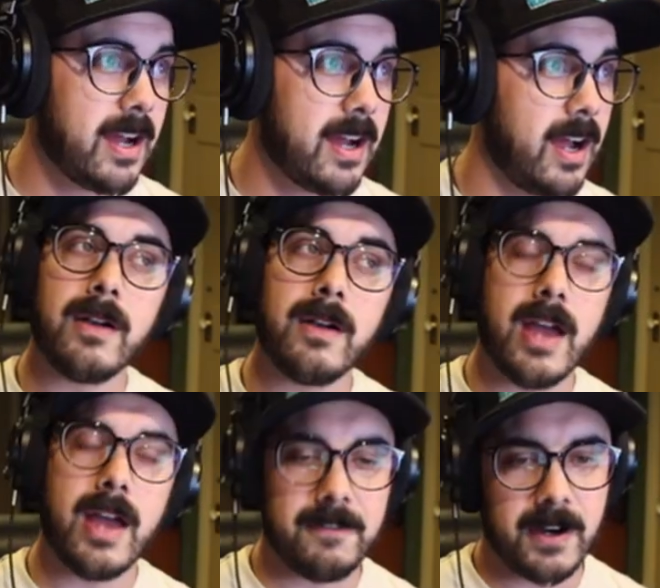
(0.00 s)
I don't know
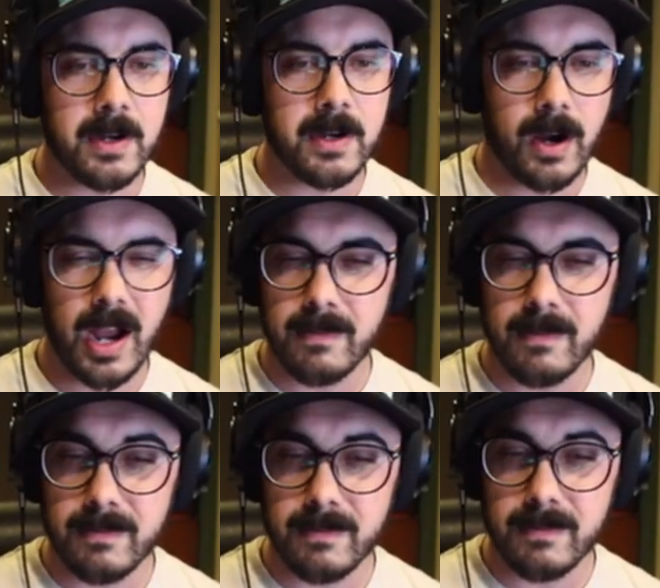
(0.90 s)
how far you are.
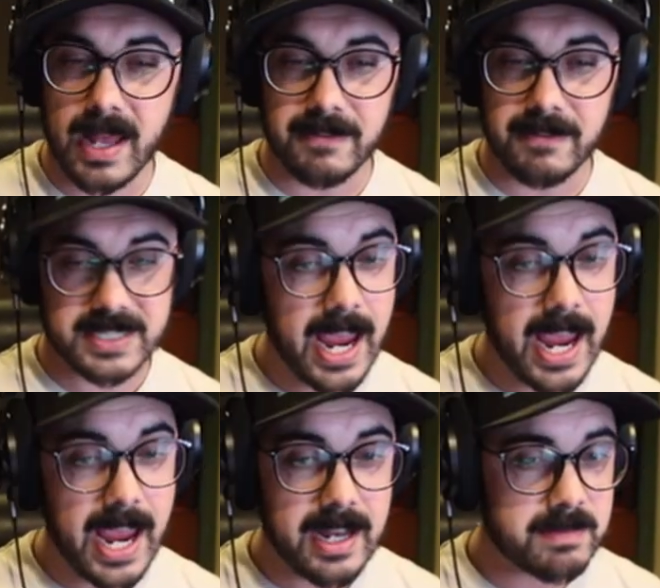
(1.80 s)
I'm about level 10
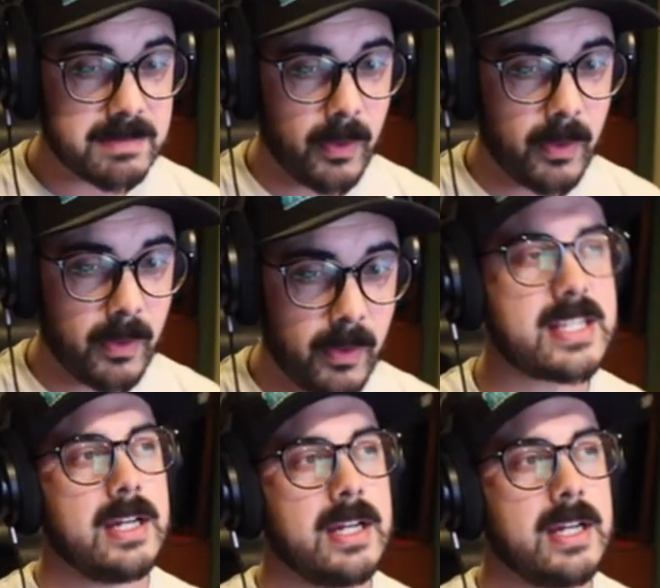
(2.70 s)
at this point.
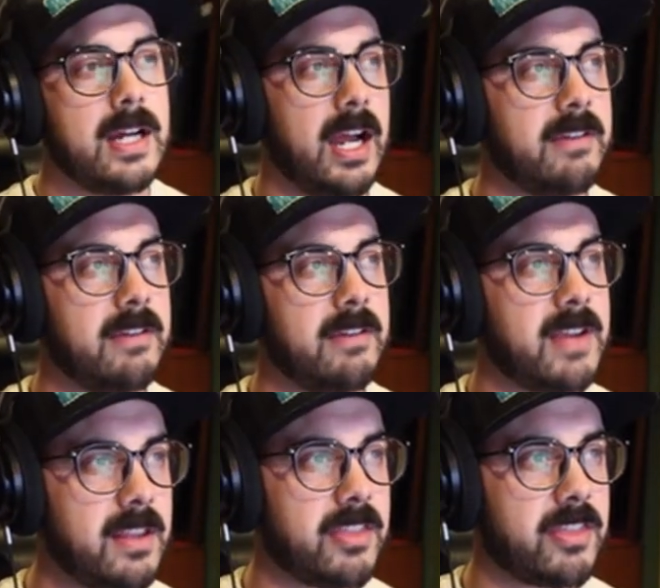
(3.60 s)
I've
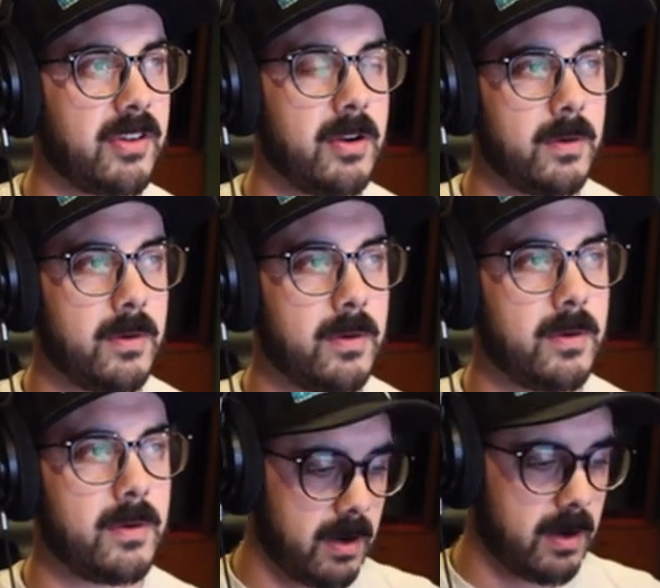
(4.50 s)
gone through, you
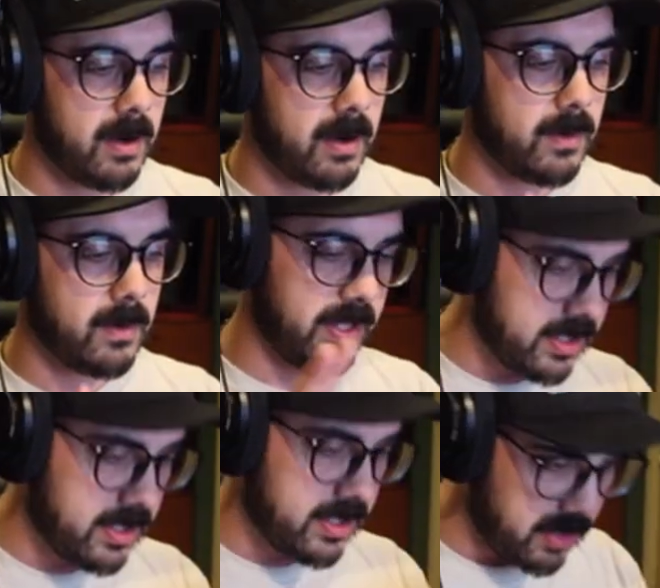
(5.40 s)
know, all the
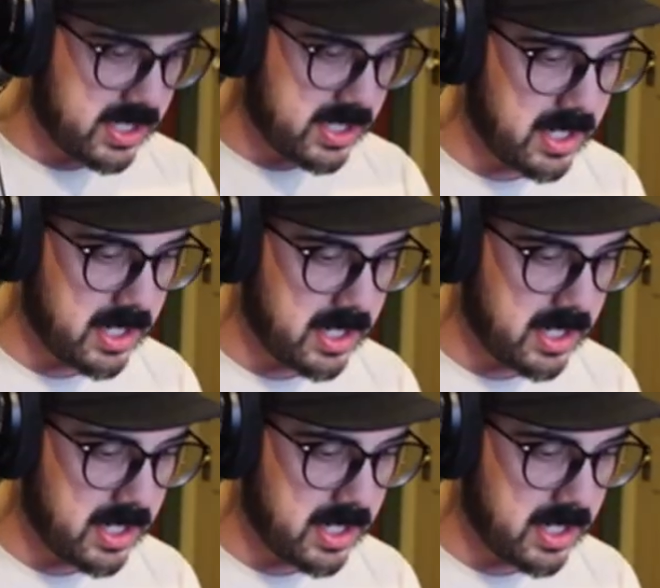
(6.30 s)
introductory stuff.